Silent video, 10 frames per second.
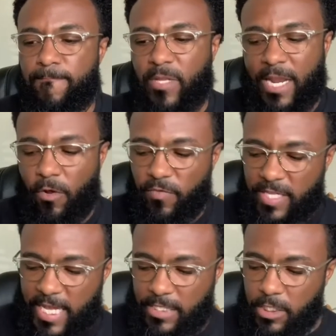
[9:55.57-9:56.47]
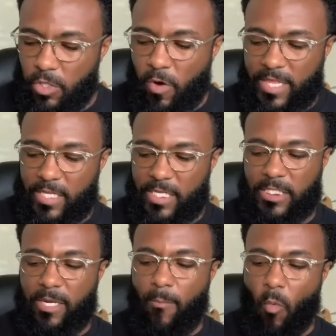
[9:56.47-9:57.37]
And I don't think that's you. I think that's
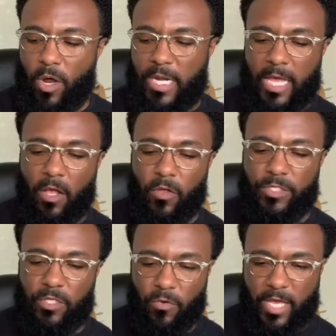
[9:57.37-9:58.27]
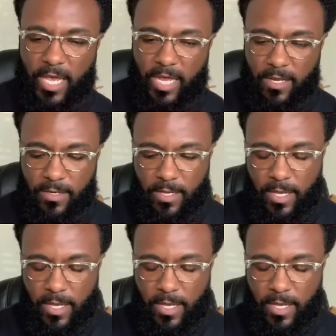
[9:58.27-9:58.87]
someone else, okay?